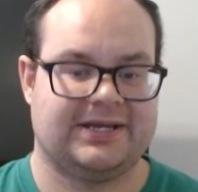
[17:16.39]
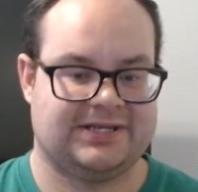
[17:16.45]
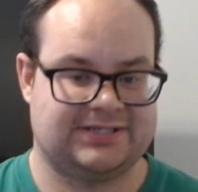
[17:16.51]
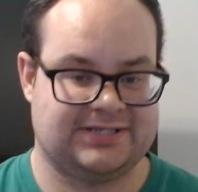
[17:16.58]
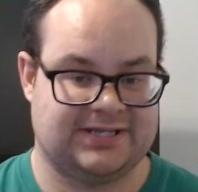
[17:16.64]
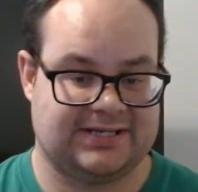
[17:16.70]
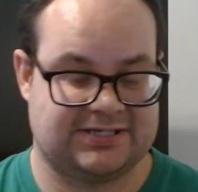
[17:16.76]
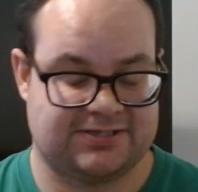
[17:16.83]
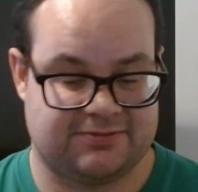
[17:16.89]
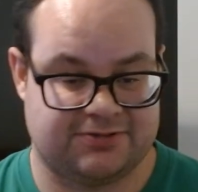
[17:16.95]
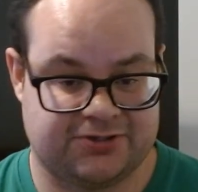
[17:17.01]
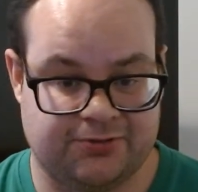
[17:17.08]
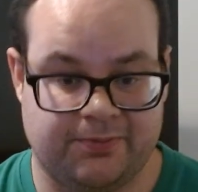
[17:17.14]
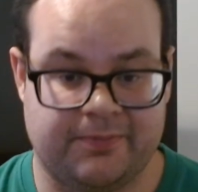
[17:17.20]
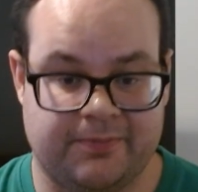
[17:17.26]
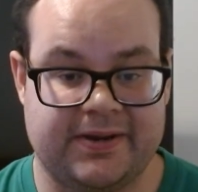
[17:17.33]
He sets
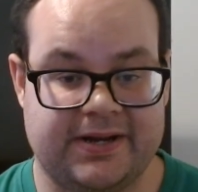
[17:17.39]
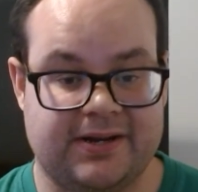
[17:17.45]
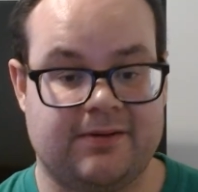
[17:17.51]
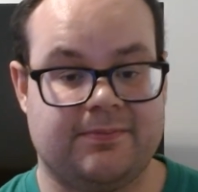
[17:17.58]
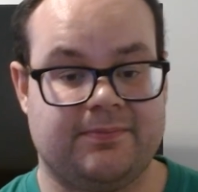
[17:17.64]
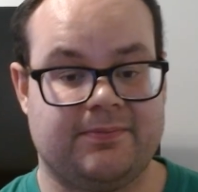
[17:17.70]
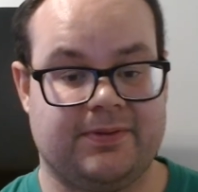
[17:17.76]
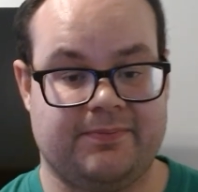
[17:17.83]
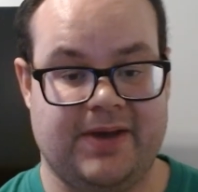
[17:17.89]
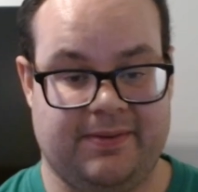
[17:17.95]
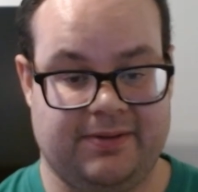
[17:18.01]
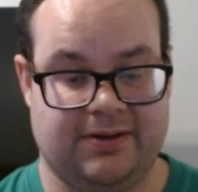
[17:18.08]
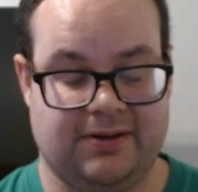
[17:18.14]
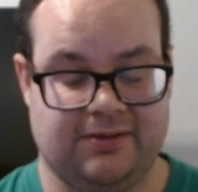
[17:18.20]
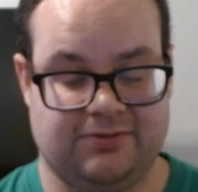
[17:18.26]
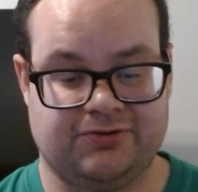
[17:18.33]
Superman up
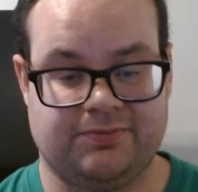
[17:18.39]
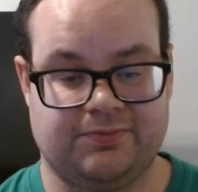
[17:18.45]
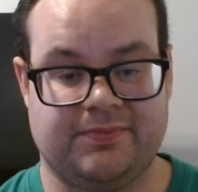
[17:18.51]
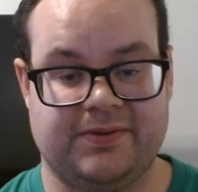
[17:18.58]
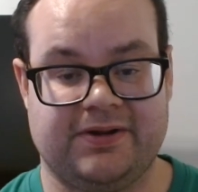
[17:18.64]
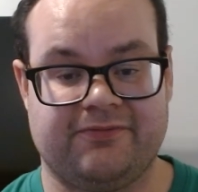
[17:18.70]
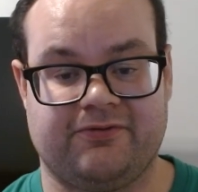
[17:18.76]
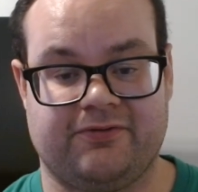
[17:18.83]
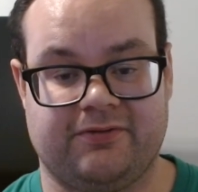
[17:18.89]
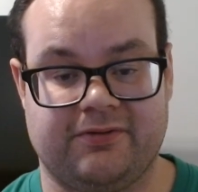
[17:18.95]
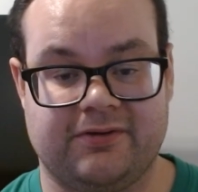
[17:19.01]
and Superman